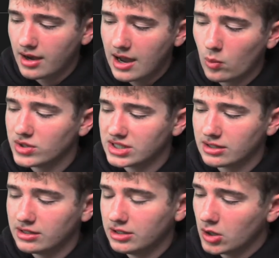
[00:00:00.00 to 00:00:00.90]
I
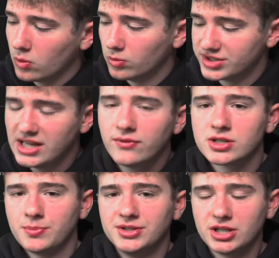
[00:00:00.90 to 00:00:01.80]
wasn't, receiver's
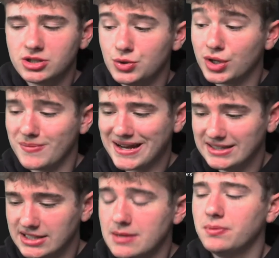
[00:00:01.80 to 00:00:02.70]
a position you can
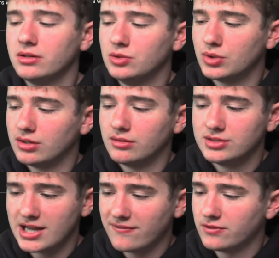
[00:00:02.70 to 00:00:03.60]
make deep. You
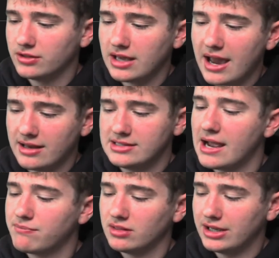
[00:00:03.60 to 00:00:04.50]
can definitely add
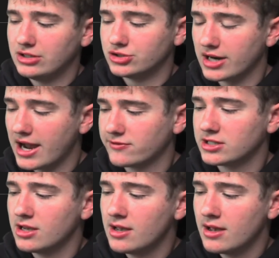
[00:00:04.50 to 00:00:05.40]
depth late in
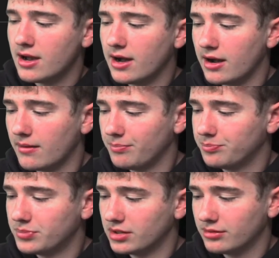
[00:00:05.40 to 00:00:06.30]
drafts.
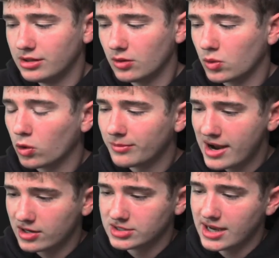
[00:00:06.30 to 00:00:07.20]
But,
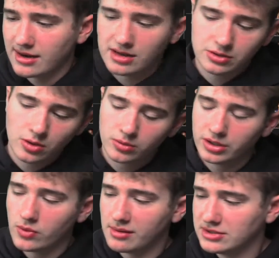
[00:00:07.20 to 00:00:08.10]
quarterback or tight end, you don't
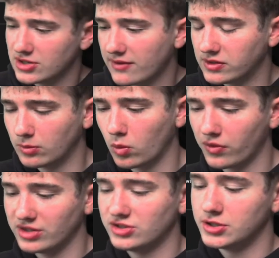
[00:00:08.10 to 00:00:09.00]
really want to be drafting more
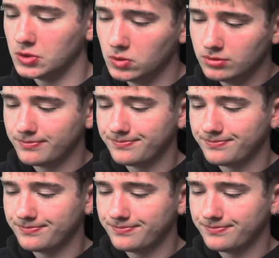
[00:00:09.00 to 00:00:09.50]
than 2.